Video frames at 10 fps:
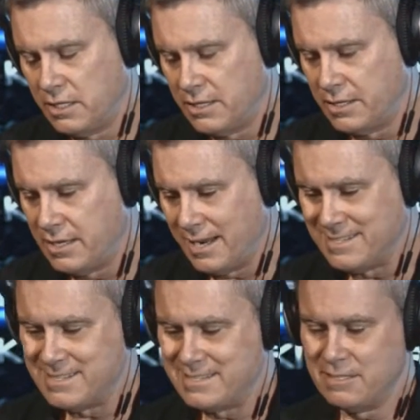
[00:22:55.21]
in an
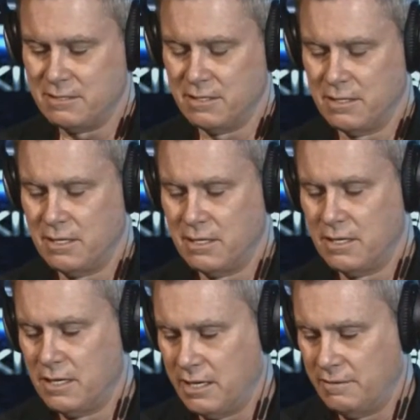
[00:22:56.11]
instant
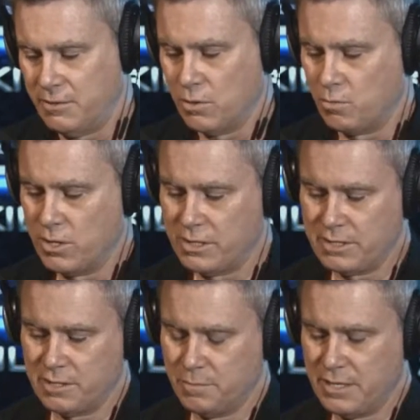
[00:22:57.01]
if you are
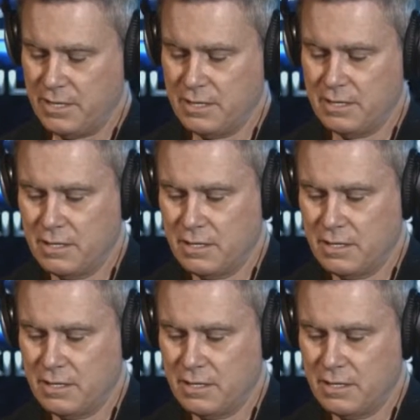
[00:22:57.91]
willing to be